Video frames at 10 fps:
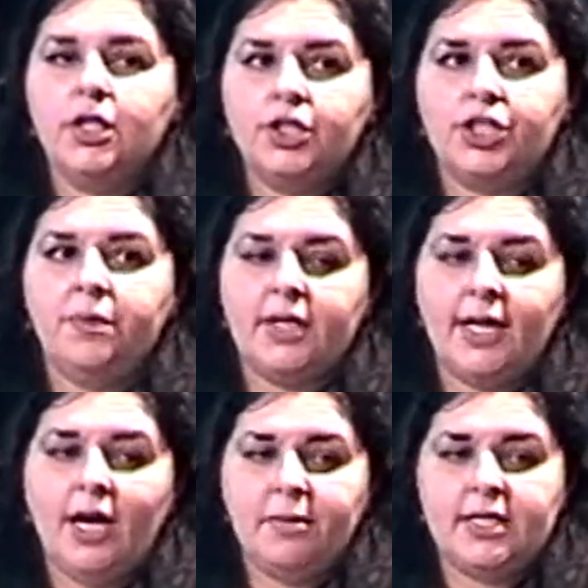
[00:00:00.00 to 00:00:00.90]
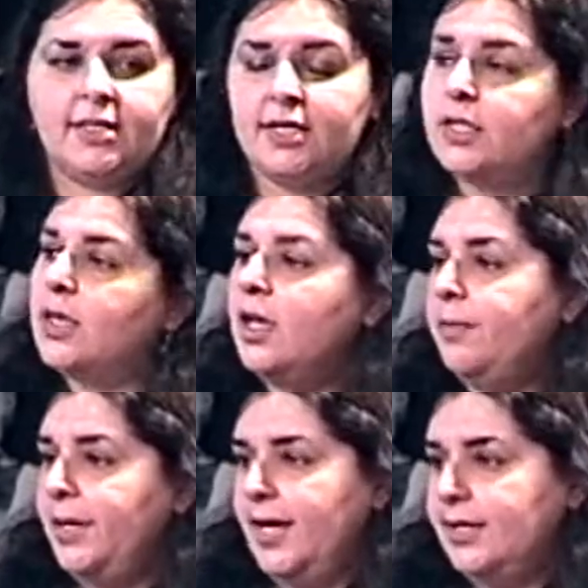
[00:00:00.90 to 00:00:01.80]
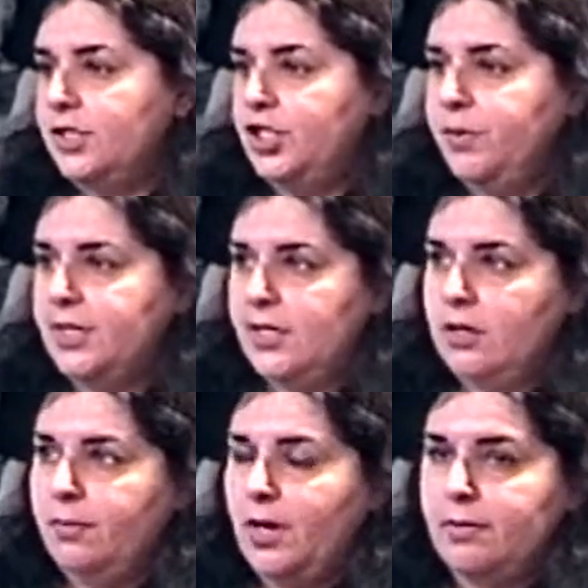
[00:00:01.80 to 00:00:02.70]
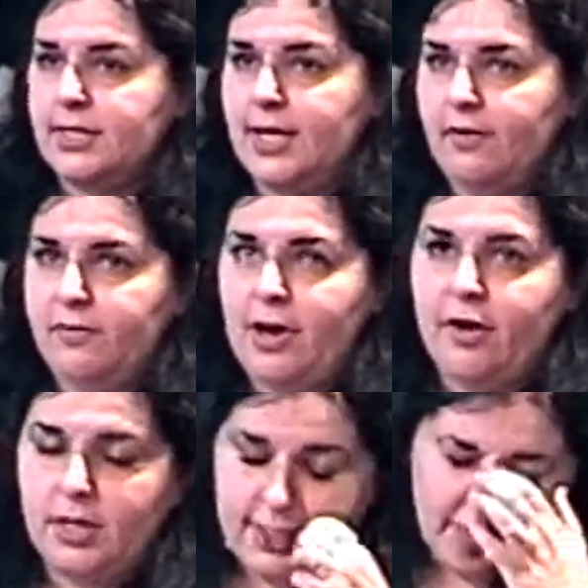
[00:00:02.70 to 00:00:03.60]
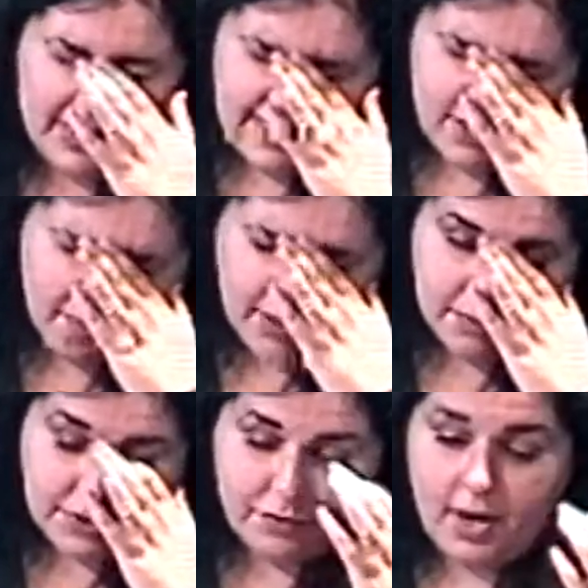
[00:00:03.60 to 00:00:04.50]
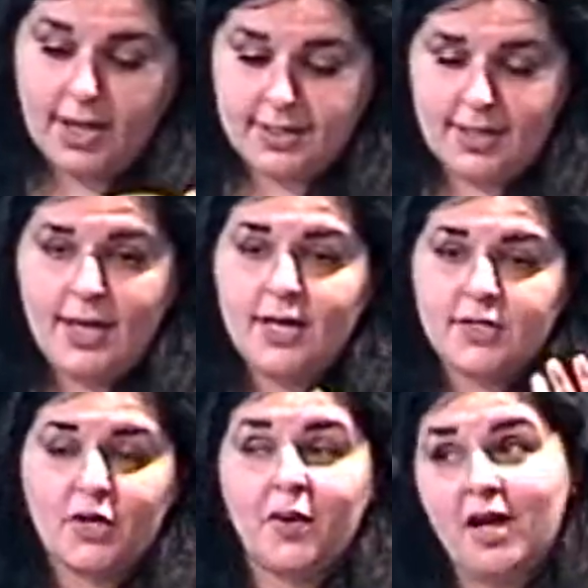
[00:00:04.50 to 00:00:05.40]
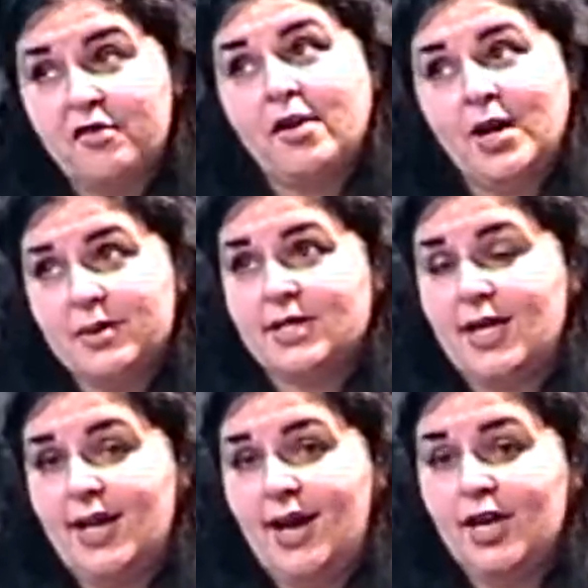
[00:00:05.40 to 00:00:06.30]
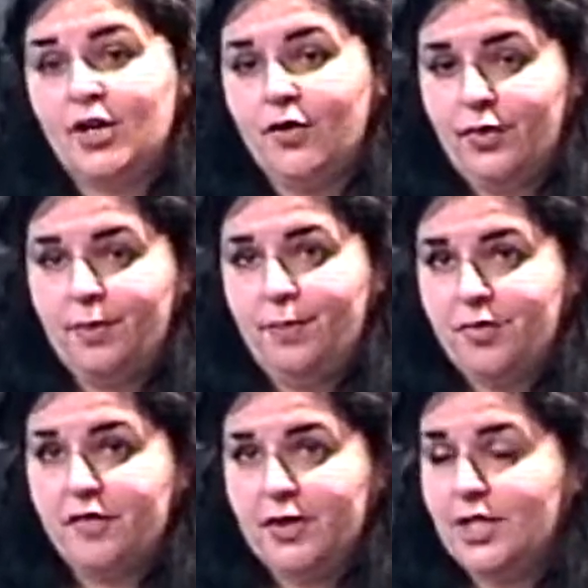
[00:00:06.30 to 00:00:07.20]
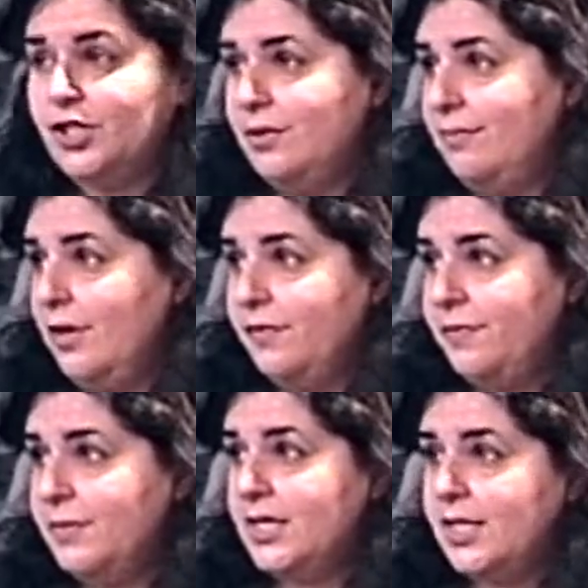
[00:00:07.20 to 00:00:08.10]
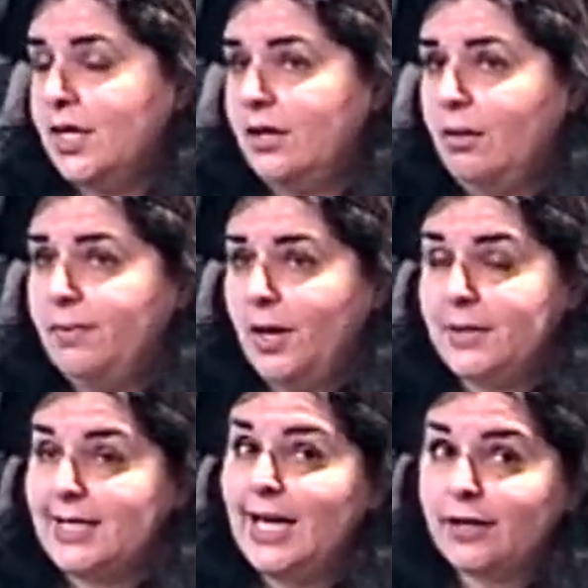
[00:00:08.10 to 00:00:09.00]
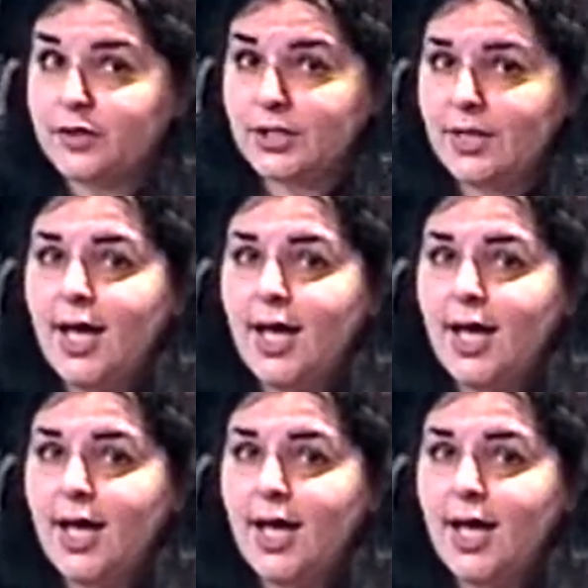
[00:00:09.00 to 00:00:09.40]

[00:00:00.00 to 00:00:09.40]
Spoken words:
She would allow me to sit in her place. She would sit on Baba's left, and her auntie would sit on Baba's right. So whenever I was there, I got the privilege of sitting on Baba's left.